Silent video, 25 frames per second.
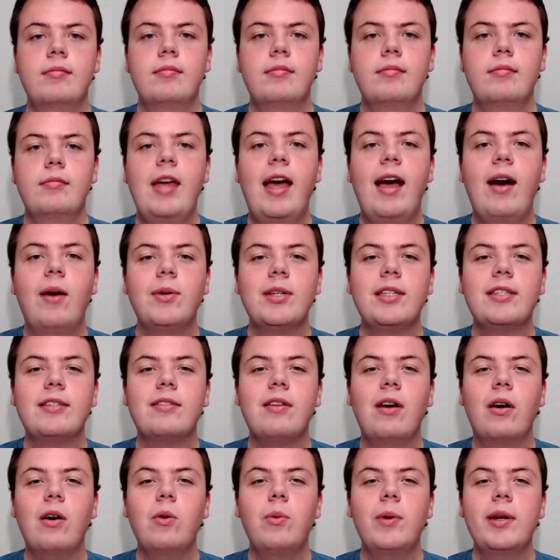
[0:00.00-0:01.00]
Now we
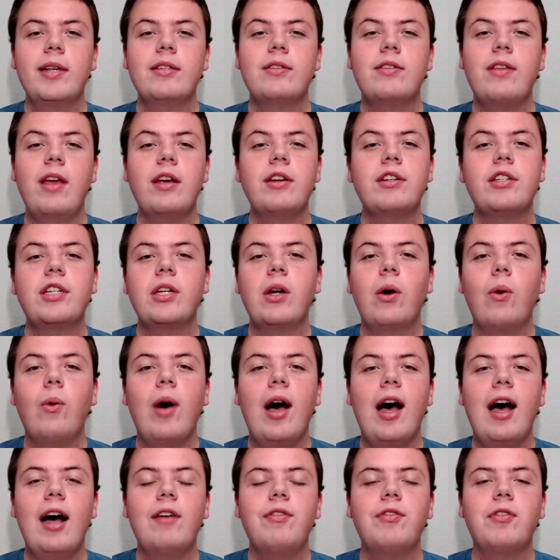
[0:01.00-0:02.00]
start Wednesday's
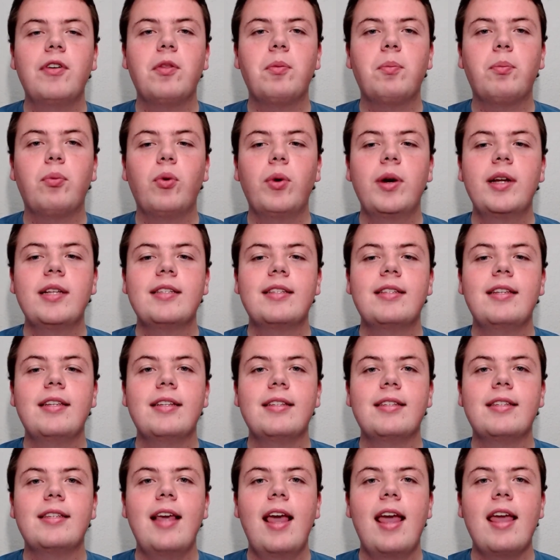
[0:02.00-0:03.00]
show off with
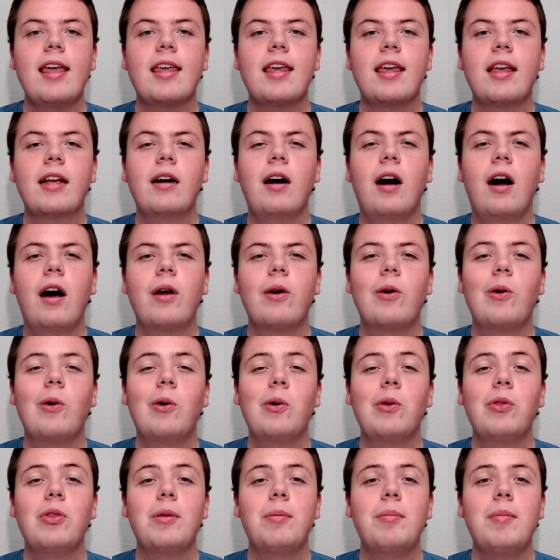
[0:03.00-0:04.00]
Princeton taking on
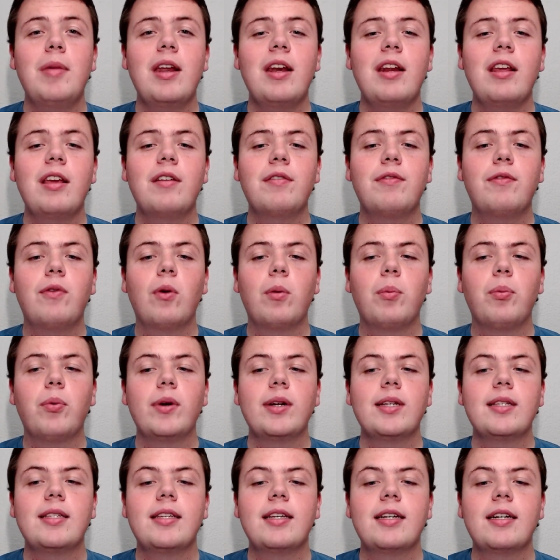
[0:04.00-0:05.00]
Old Dominion. For
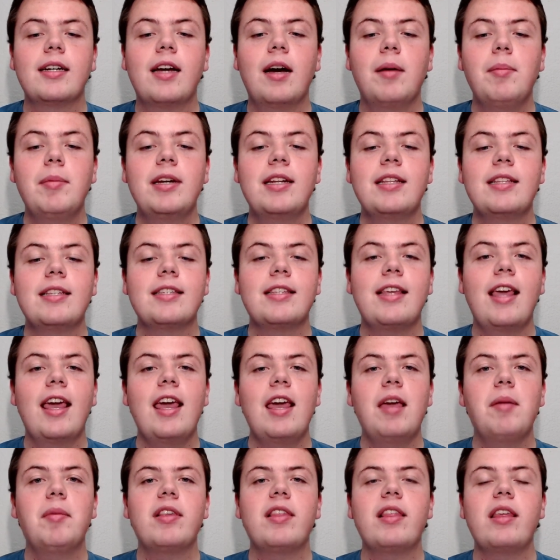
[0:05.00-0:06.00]
Princeton, coming to this
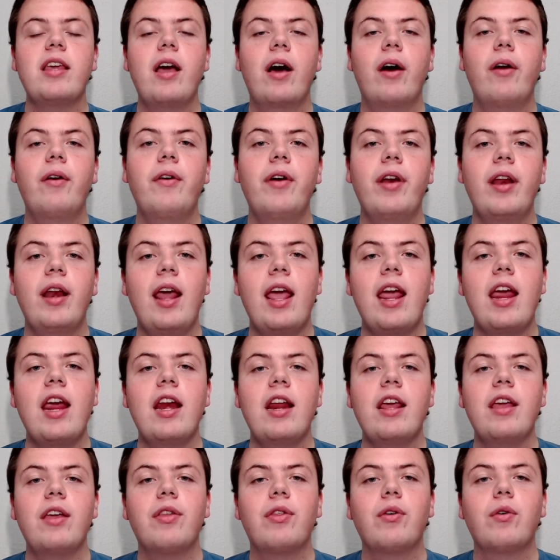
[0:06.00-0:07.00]
game is the
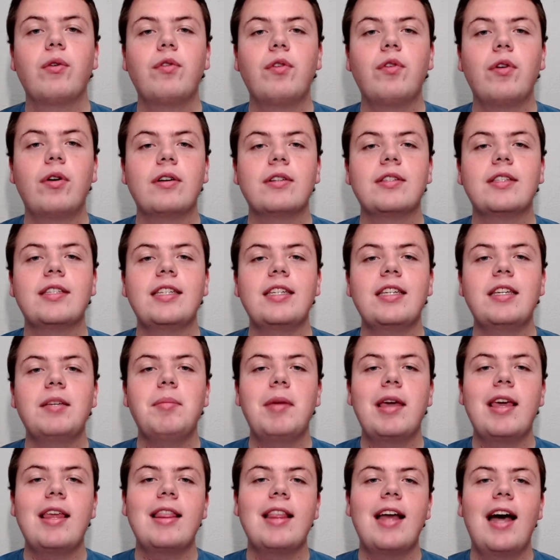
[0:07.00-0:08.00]
180th overall
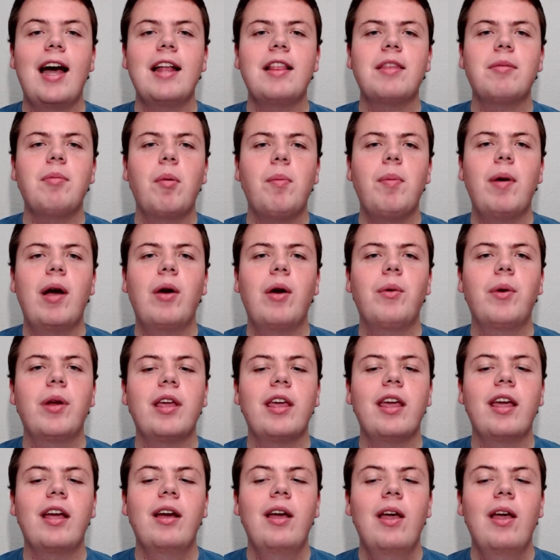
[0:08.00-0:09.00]
team in the Hot Tibet Power Ranking.